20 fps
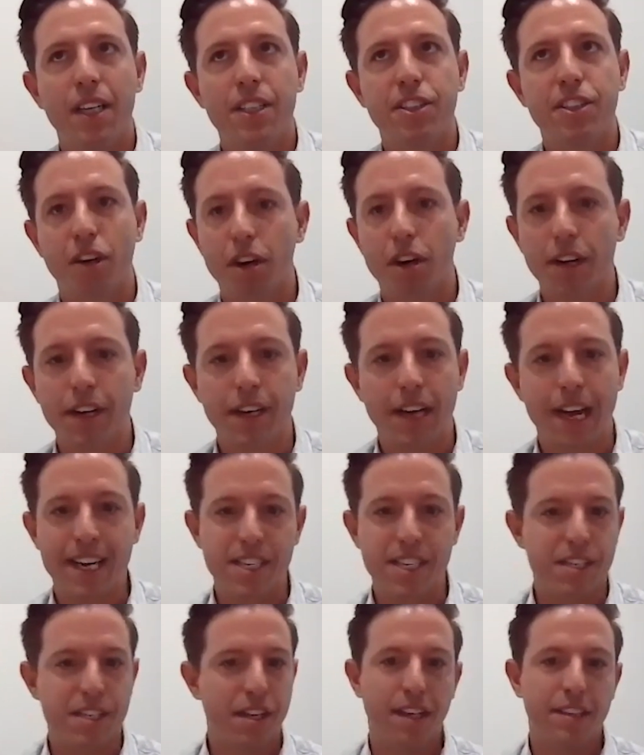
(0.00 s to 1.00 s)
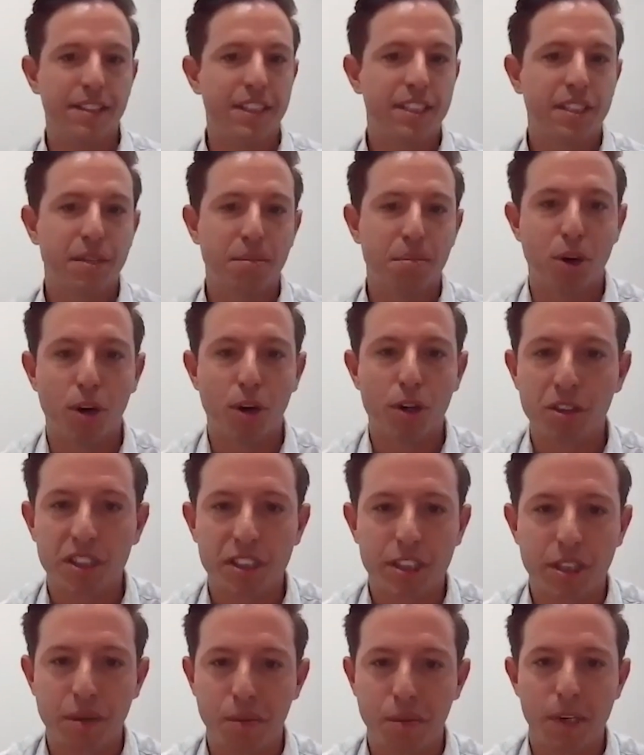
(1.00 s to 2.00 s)
starting, I guess, at least the
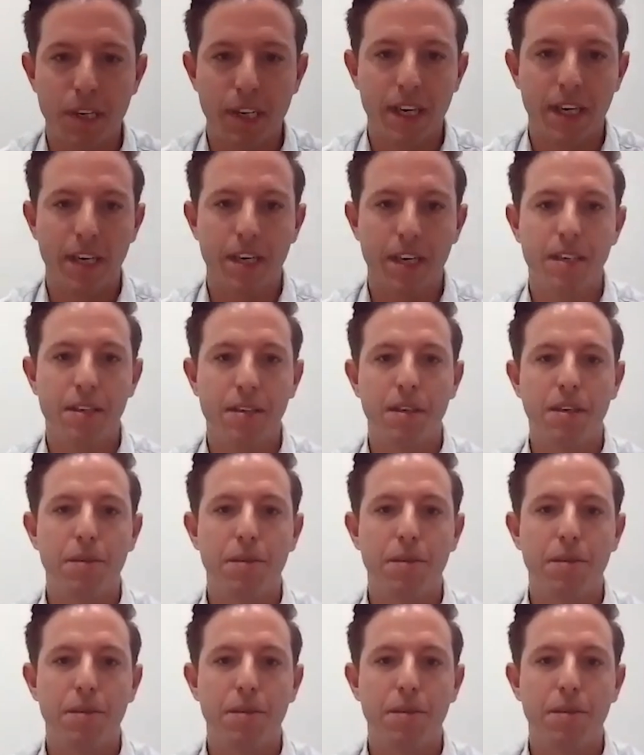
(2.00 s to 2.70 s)
brokerage career